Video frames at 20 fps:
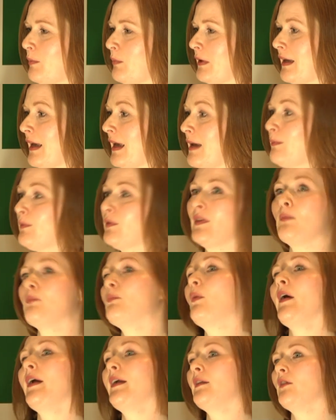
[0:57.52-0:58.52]
Games that
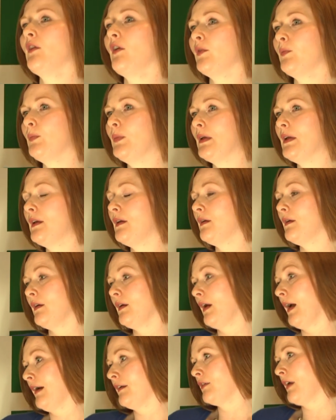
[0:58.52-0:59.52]
might not be
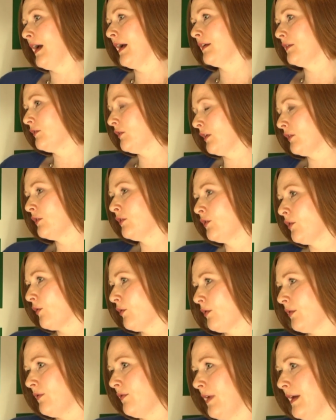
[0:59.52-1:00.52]
at hand at
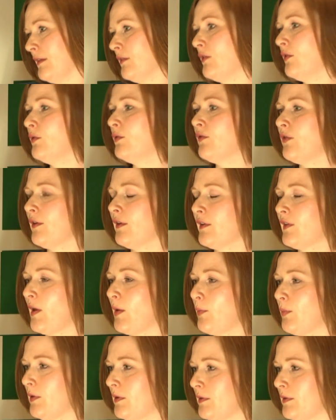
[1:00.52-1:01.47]
another venue, for example.